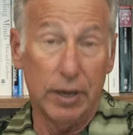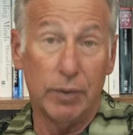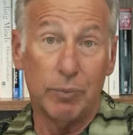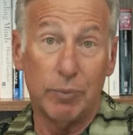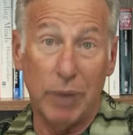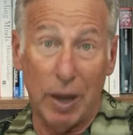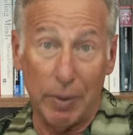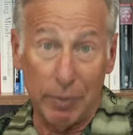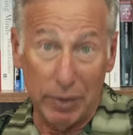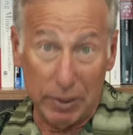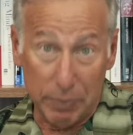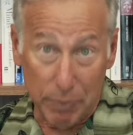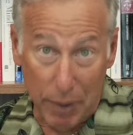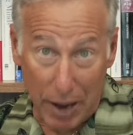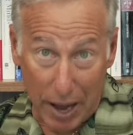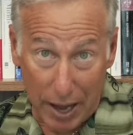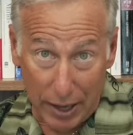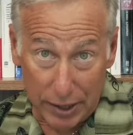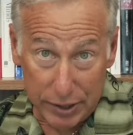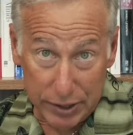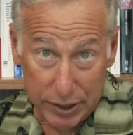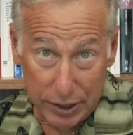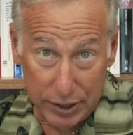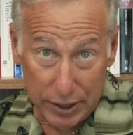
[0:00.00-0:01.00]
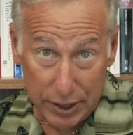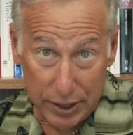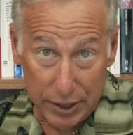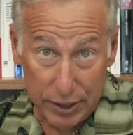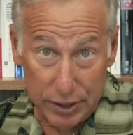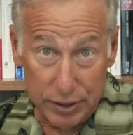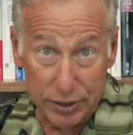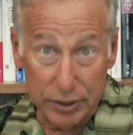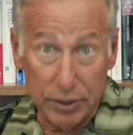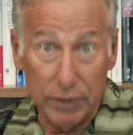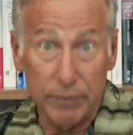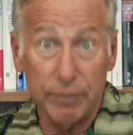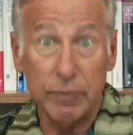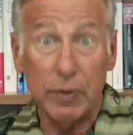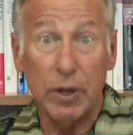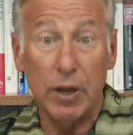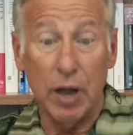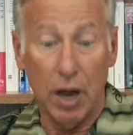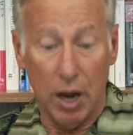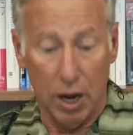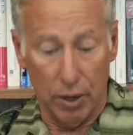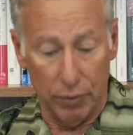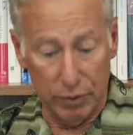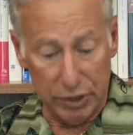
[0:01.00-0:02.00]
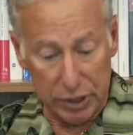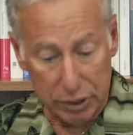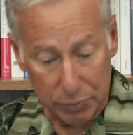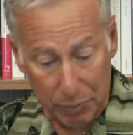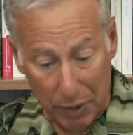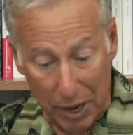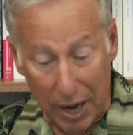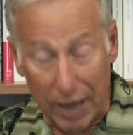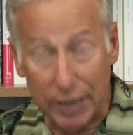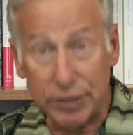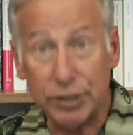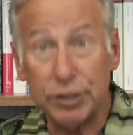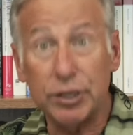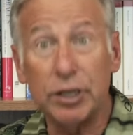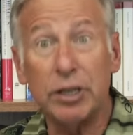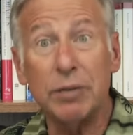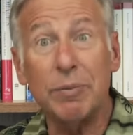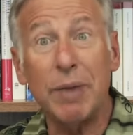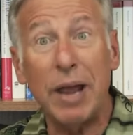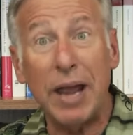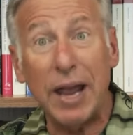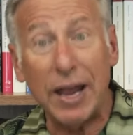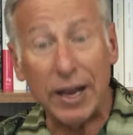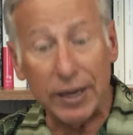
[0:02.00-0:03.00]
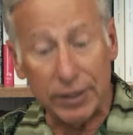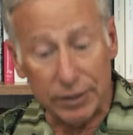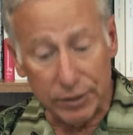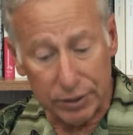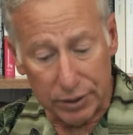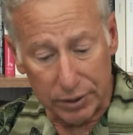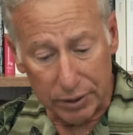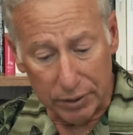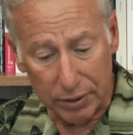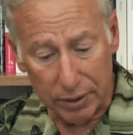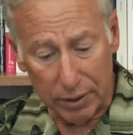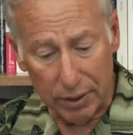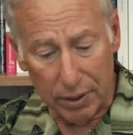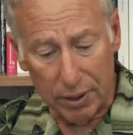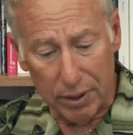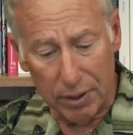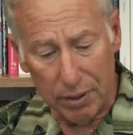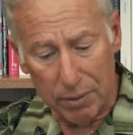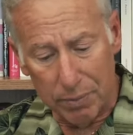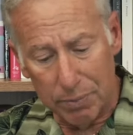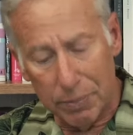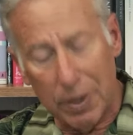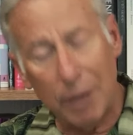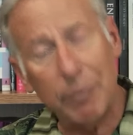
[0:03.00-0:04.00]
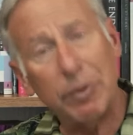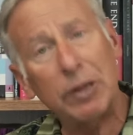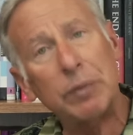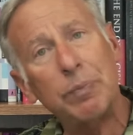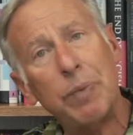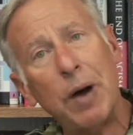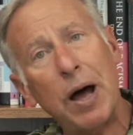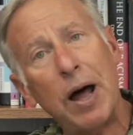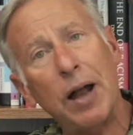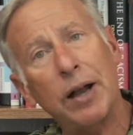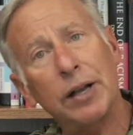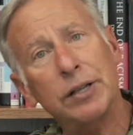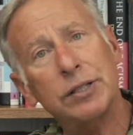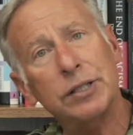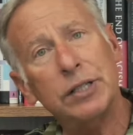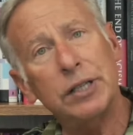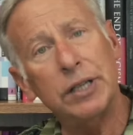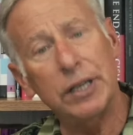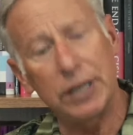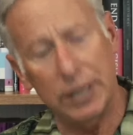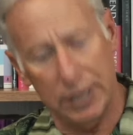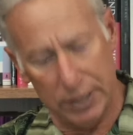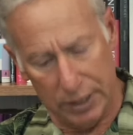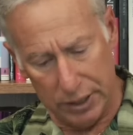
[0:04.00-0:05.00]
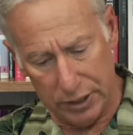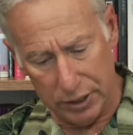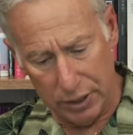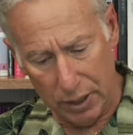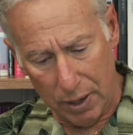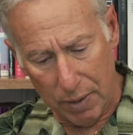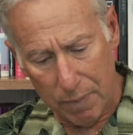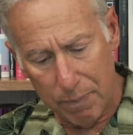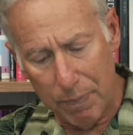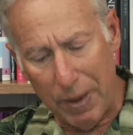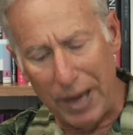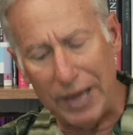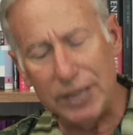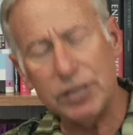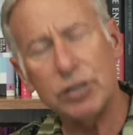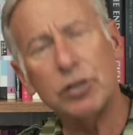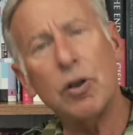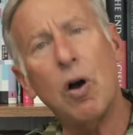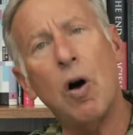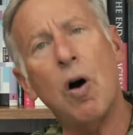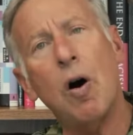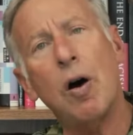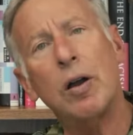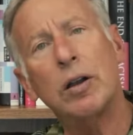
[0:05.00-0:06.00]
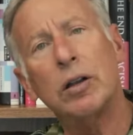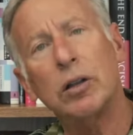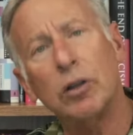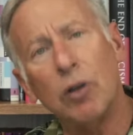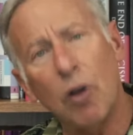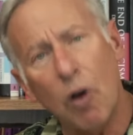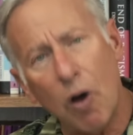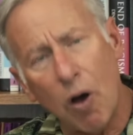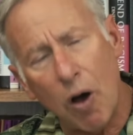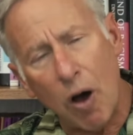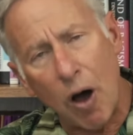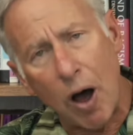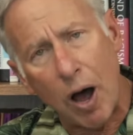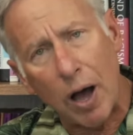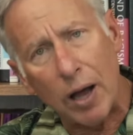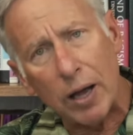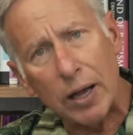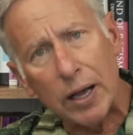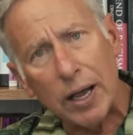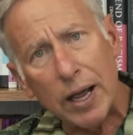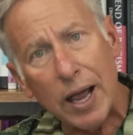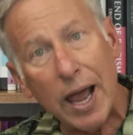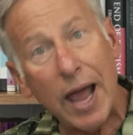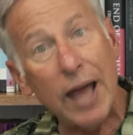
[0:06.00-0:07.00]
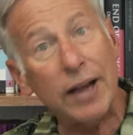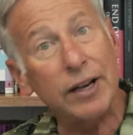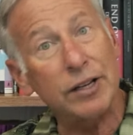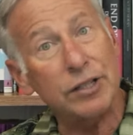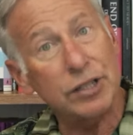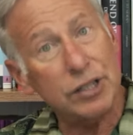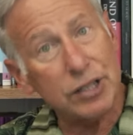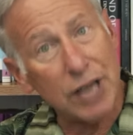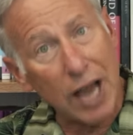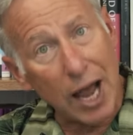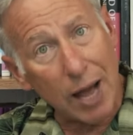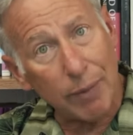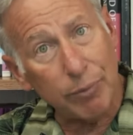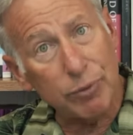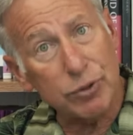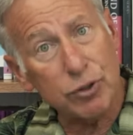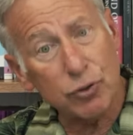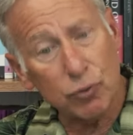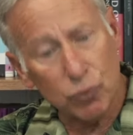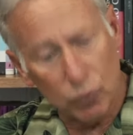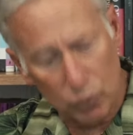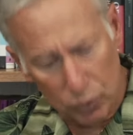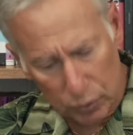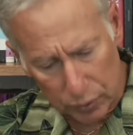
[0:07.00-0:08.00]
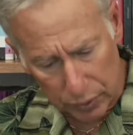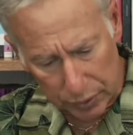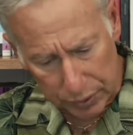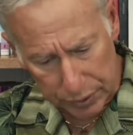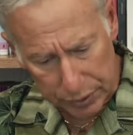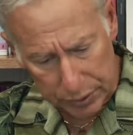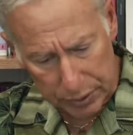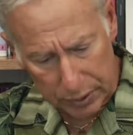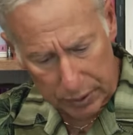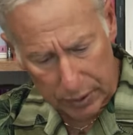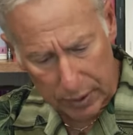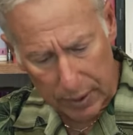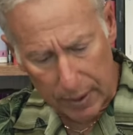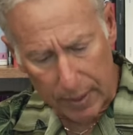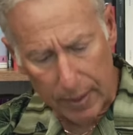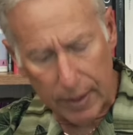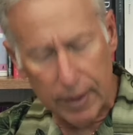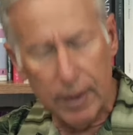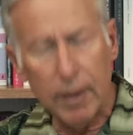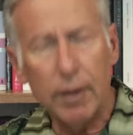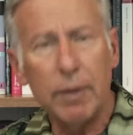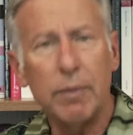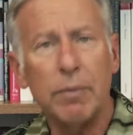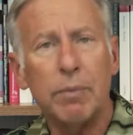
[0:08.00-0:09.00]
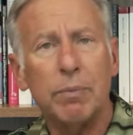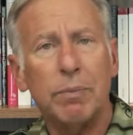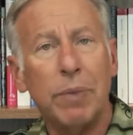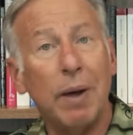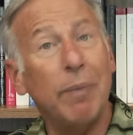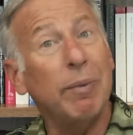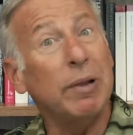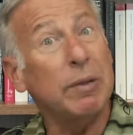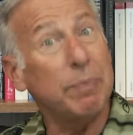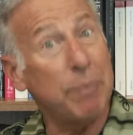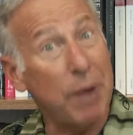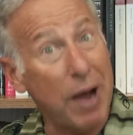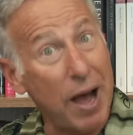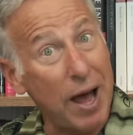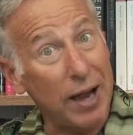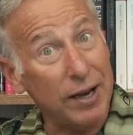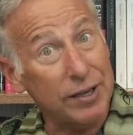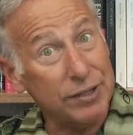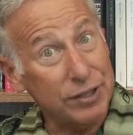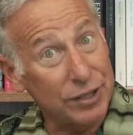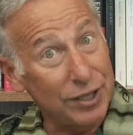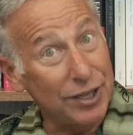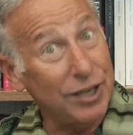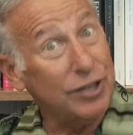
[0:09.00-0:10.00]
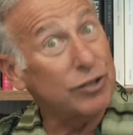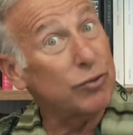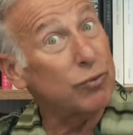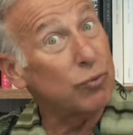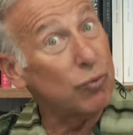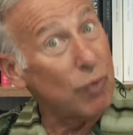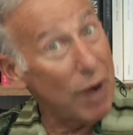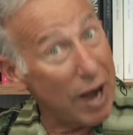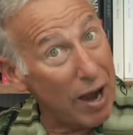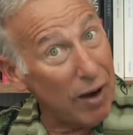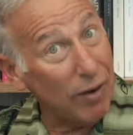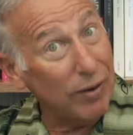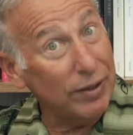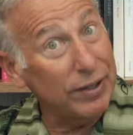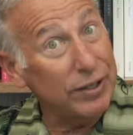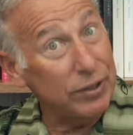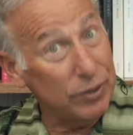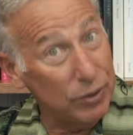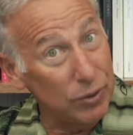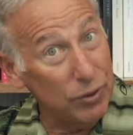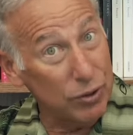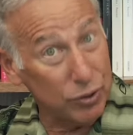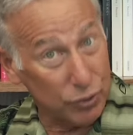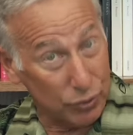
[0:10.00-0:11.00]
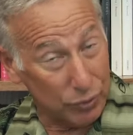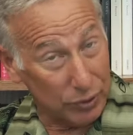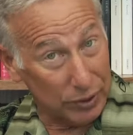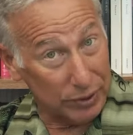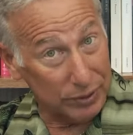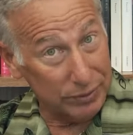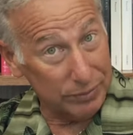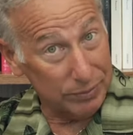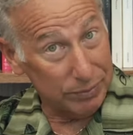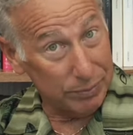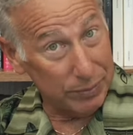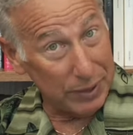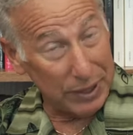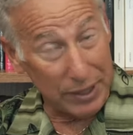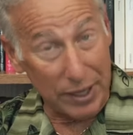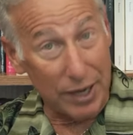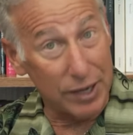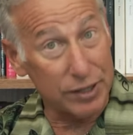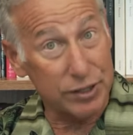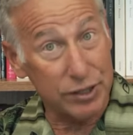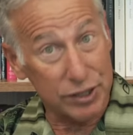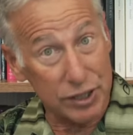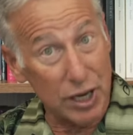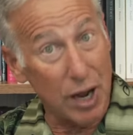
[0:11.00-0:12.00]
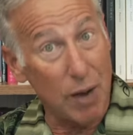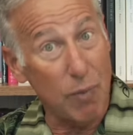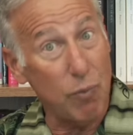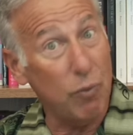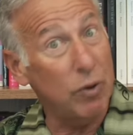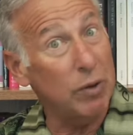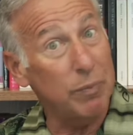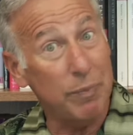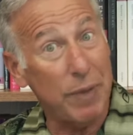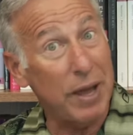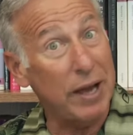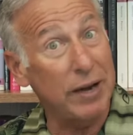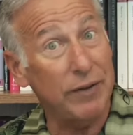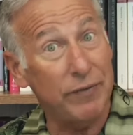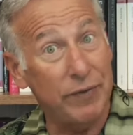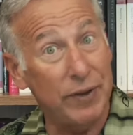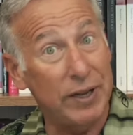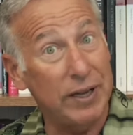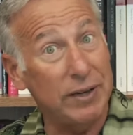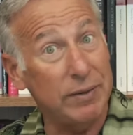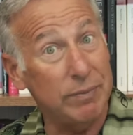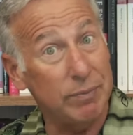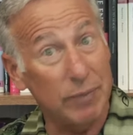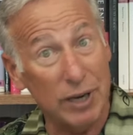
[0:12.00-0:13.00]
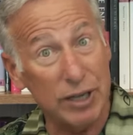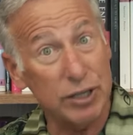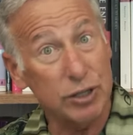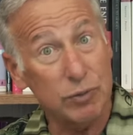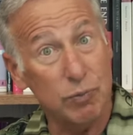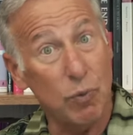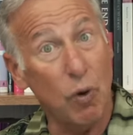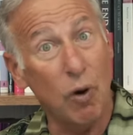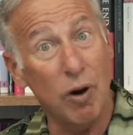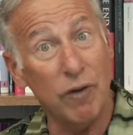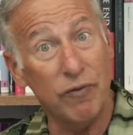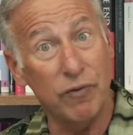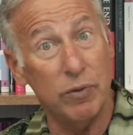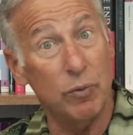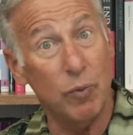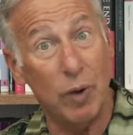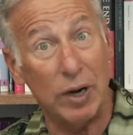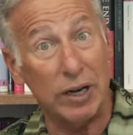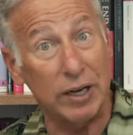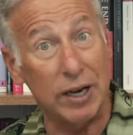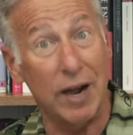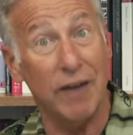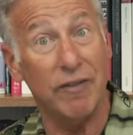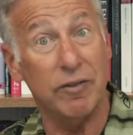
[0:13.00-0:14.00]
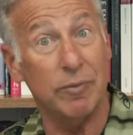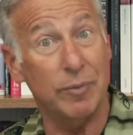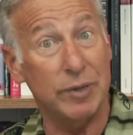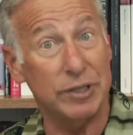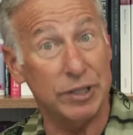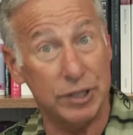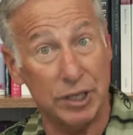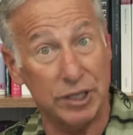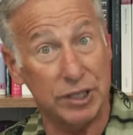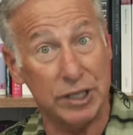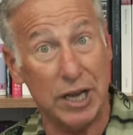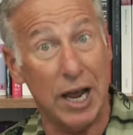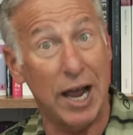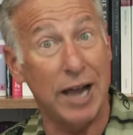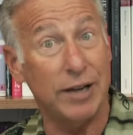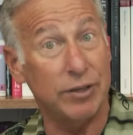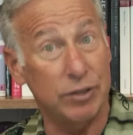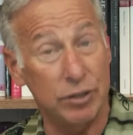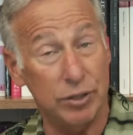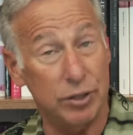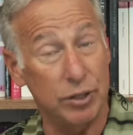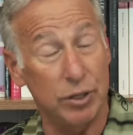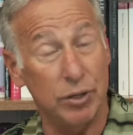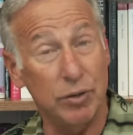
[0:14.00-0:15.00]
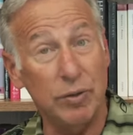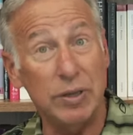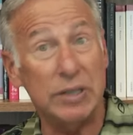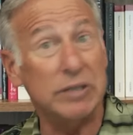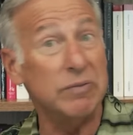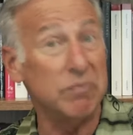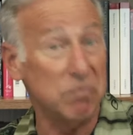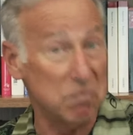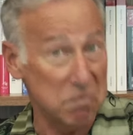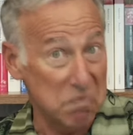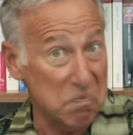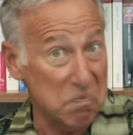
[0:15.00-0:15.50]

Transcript: Public policy is a response to demands. Public policy is based on law and established rules. Public policy is rarely neutral because some will benefit much more from what governments decide to do and